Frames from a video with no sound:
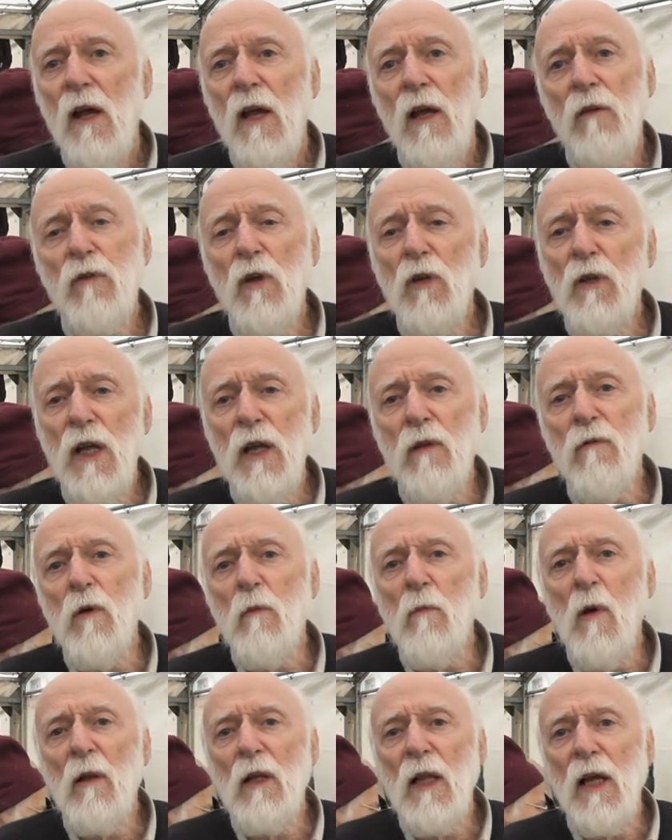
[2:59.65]
If you leave
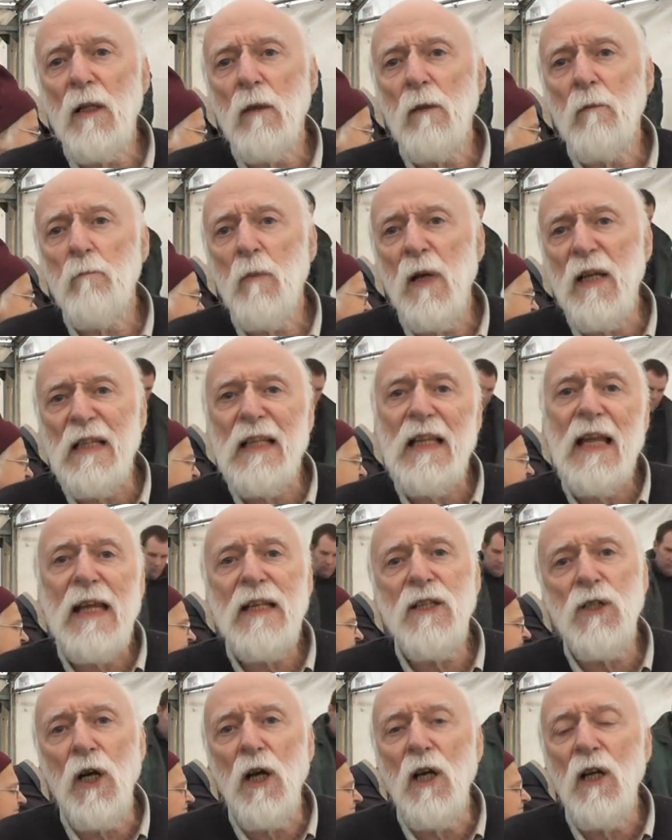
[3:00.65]
them a bit
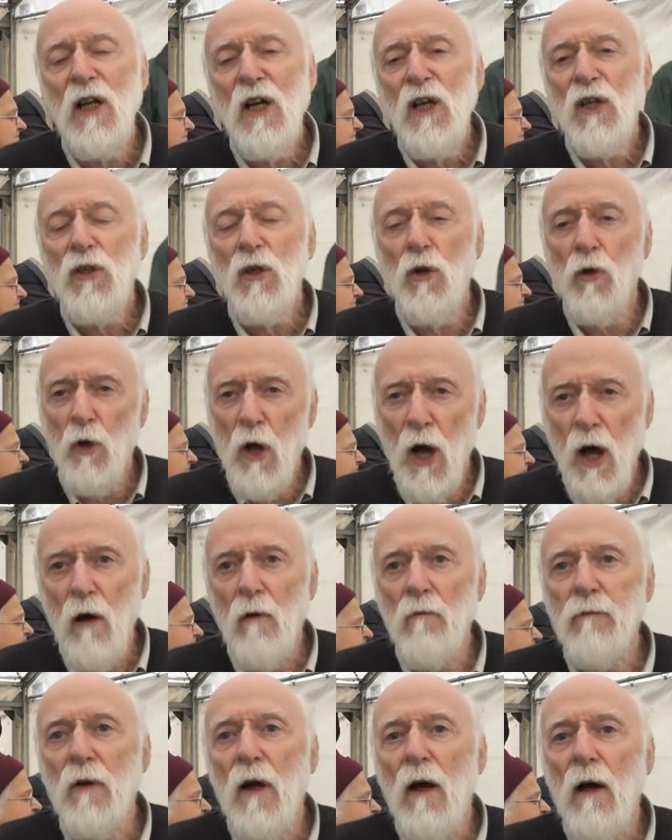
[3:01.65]
later, you'll
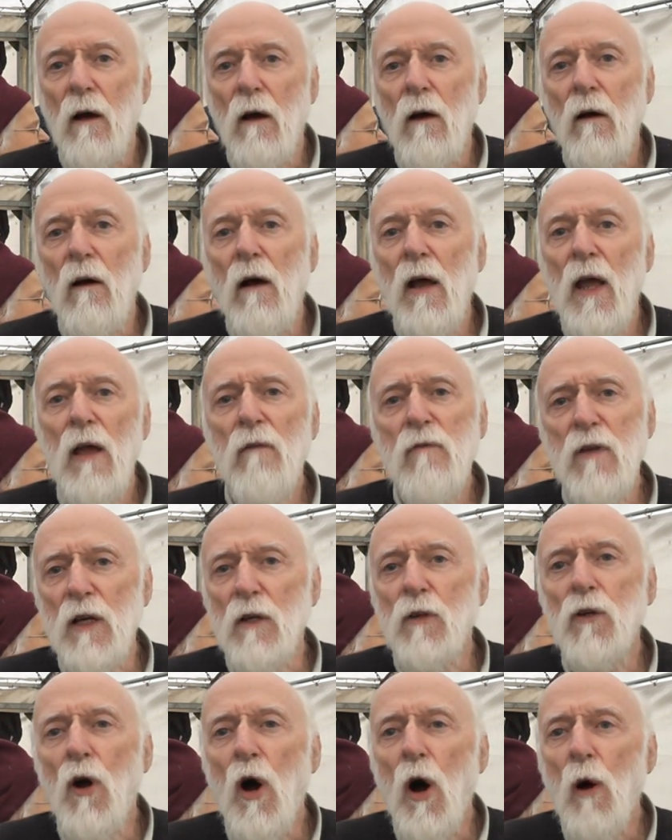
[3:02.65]
have a heavier
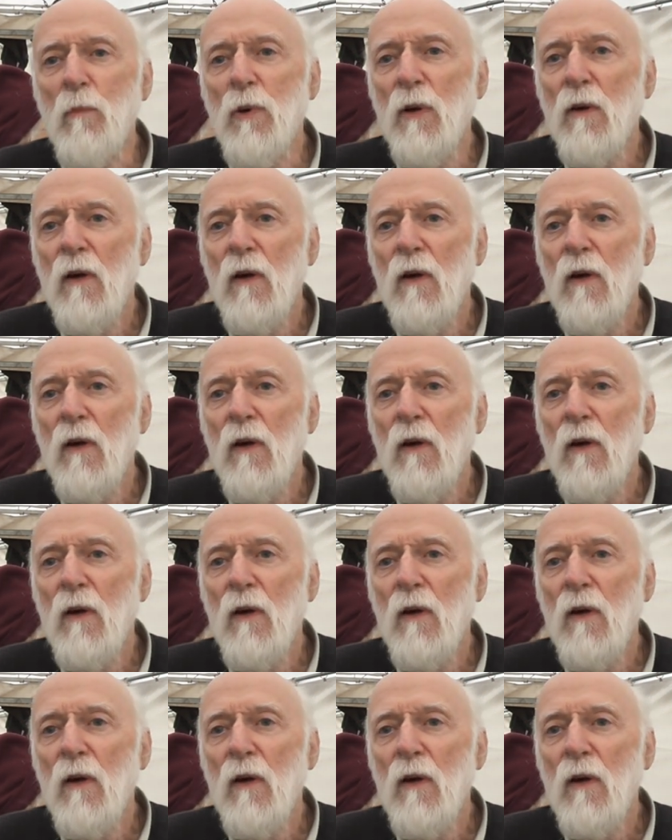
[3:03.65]
crop